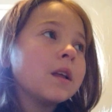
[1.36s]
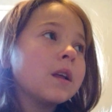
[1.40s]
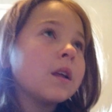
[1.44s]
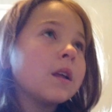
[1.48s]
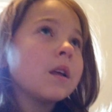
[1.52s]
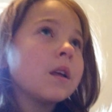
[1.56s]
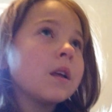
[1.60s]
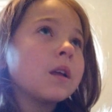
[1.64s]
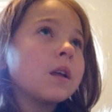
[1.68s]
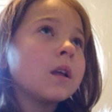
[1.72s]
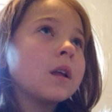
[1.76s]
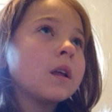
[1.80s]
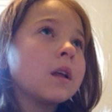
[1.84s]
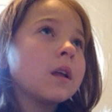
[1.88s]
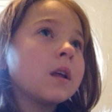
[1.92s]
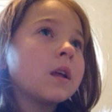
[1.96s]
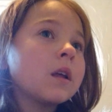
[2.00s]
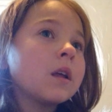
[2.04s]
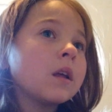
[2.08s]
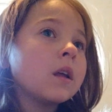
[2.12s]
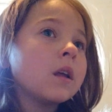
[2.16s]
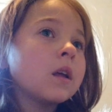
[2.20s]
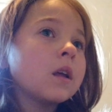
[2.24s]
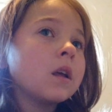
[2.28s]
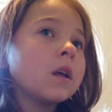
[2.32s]

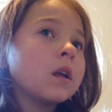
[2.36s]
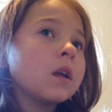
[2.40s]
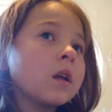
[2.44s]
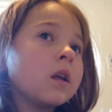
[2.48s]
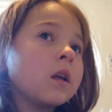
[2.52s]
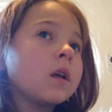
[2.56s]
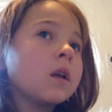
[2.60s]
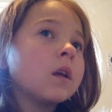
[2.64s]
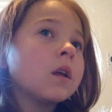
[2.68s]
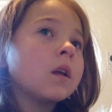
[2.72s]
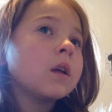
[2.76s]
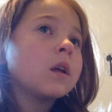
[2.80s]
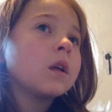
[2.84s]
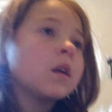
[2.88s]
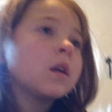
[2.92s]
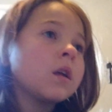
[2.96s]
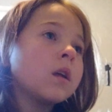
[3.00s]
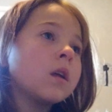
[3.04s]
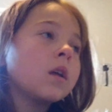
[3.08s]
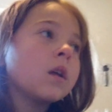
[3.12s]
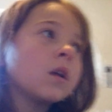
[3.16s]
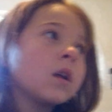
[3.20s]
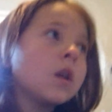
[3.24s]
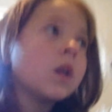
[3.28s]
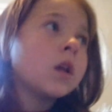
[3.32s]

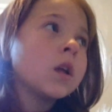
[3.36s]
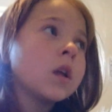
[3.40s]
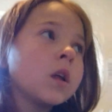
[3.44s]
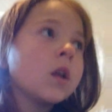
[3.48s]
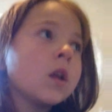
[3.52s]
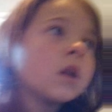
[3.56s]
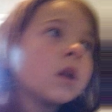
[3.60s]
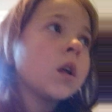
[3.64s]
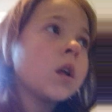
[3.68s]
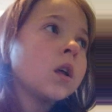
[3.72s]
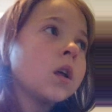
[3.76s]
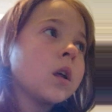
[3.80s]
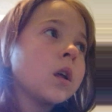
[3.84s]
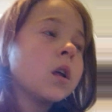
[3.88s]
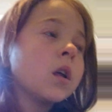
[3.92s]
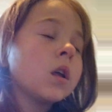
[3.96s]
(silence)